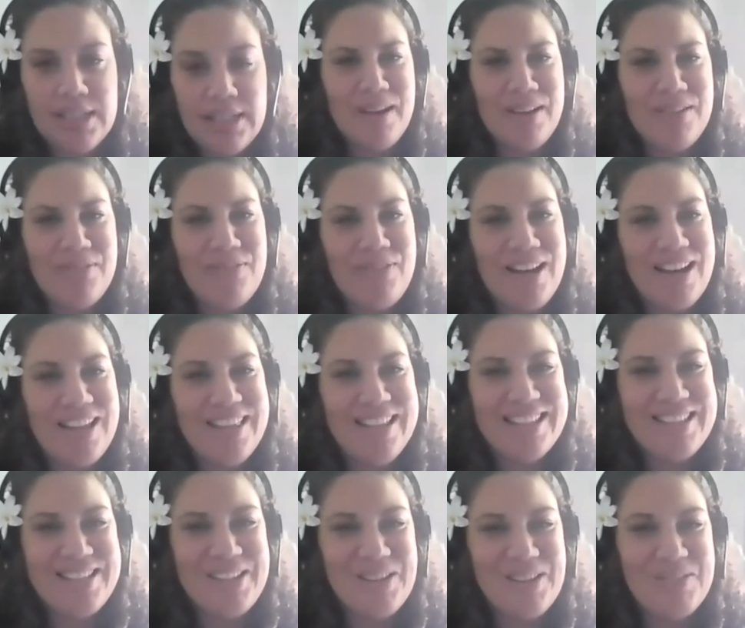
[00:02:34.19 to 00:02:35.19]
My
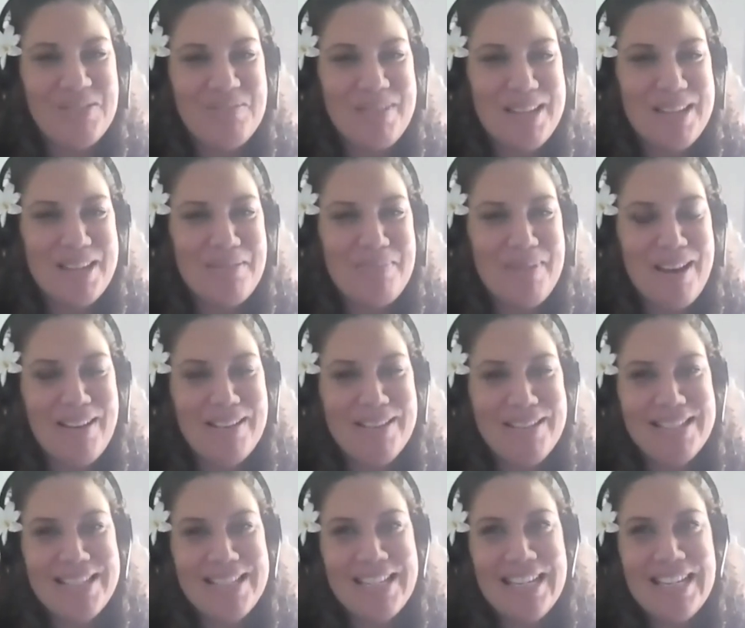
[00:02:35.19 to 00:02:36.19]
father told me
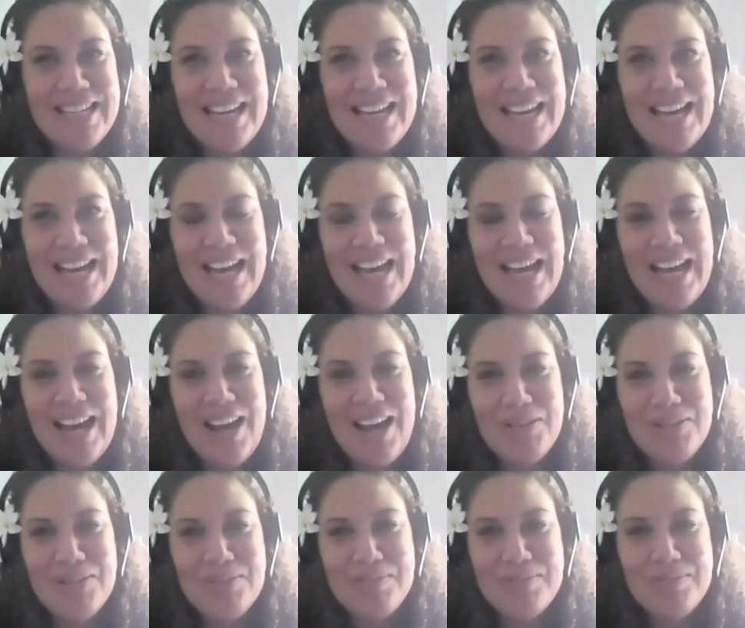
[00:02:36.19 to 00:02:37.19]
about
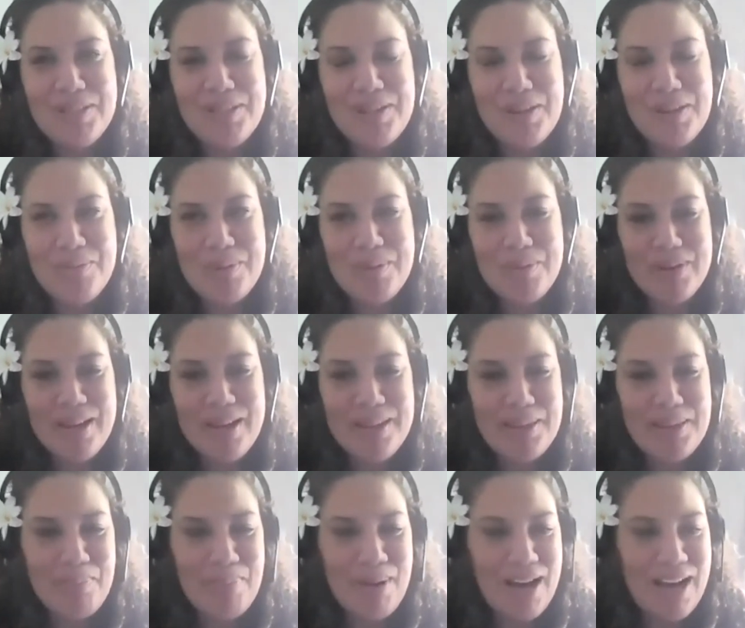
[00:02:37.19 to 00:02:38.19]
how, you know, we were
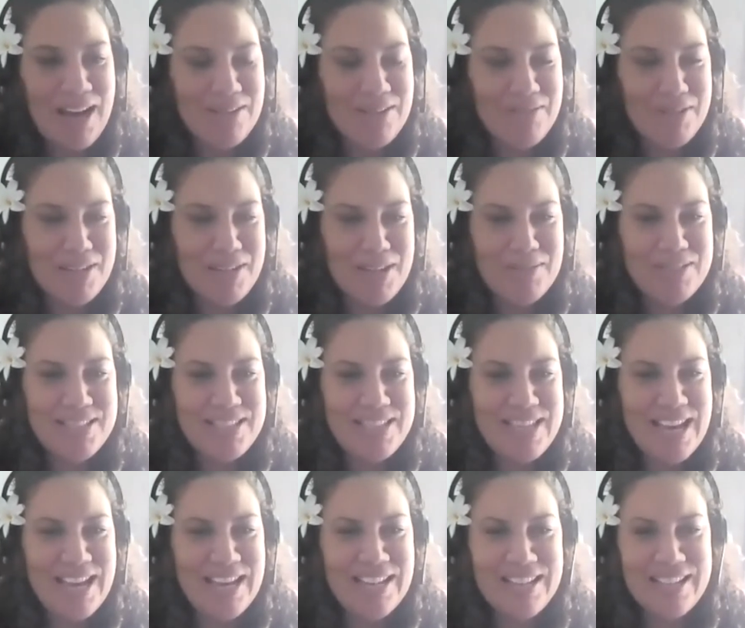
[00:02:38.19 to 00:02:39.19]
at the park when I was
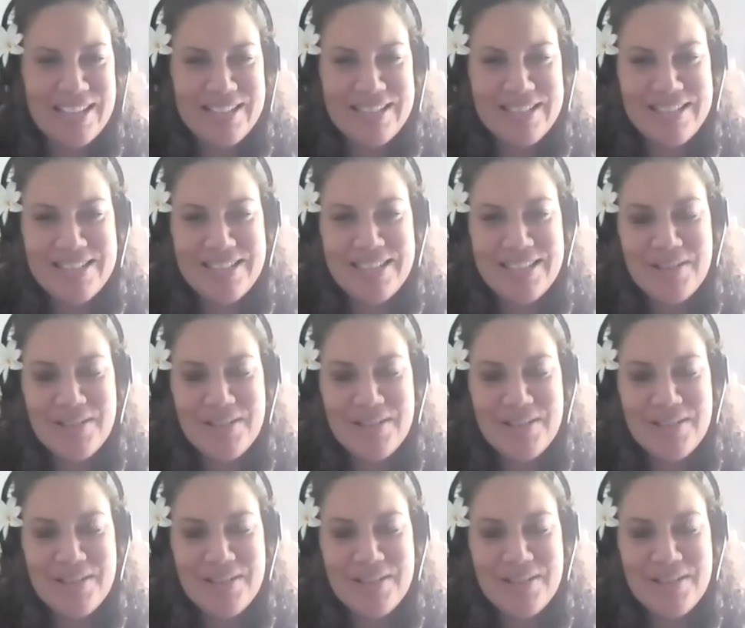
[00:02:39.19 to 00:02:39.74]
young and